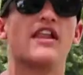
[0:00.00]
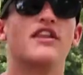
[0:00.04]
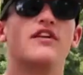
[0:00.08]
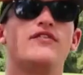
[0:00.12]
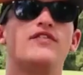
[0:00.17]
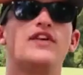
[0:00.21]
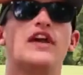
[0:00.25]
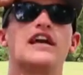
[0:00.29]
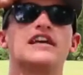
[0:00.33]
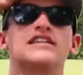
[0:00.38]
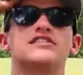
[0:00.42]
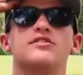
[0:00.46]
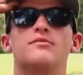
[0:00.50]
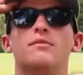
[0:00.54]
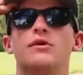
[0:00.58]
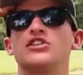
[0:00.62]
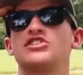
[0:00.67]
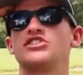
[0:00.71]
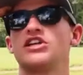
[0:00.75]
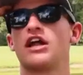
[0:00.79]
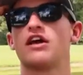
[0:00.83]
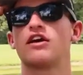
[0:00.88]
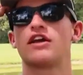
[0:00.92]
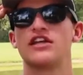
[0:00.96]
I love you guys so
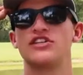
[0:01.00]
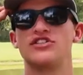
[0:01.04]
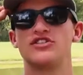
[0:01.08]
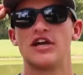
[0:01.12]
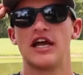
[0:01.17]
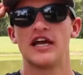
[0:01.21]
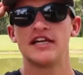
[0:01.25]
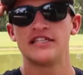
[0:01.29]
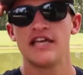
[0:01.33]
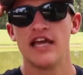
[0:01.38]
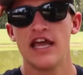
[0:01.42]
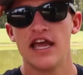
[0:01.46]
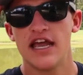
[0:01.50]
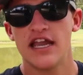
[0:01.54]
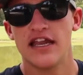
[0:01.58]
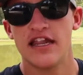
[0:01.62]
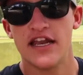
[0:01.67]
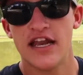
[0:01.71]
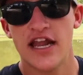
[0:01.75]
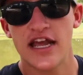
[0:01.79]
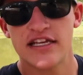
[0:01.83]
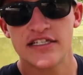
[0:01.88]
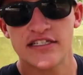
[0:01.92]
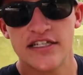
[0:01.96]
much. I'll catch you guys in
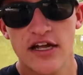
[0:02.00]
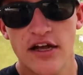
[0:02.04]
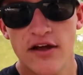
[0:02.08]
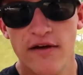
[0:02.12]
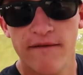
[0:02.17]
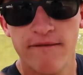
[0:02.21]
the next